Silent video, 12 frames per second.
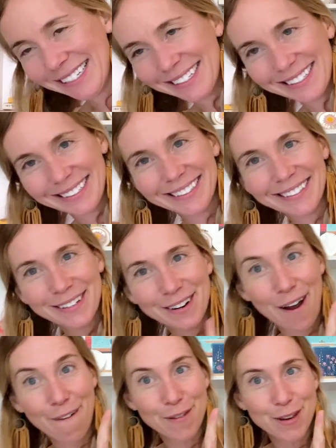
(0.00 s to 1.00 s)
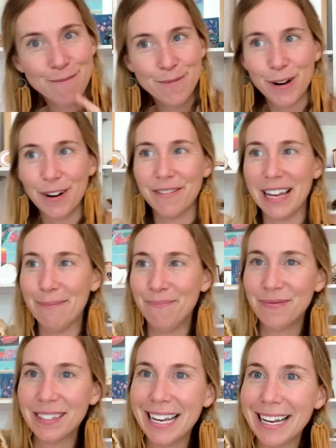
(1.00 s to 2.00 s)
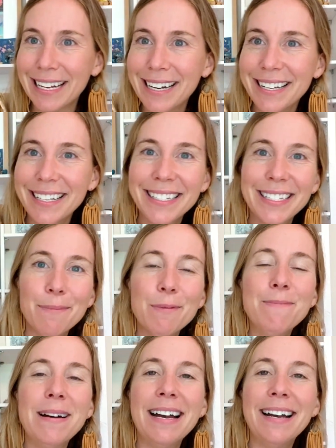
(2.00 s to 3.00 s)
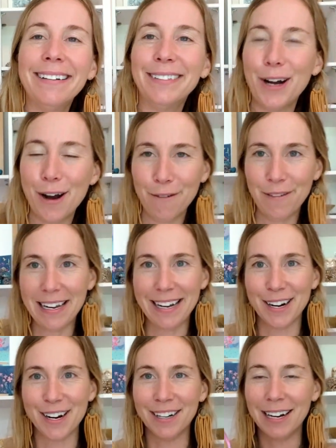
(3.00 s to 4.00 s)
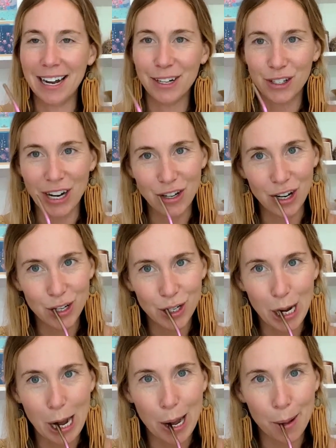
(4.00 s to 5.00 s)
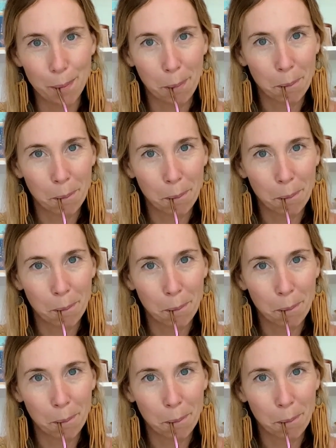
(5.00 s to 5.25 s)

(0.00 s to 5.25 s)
a few more of them. Taking a sip of my coffee here, which I just got.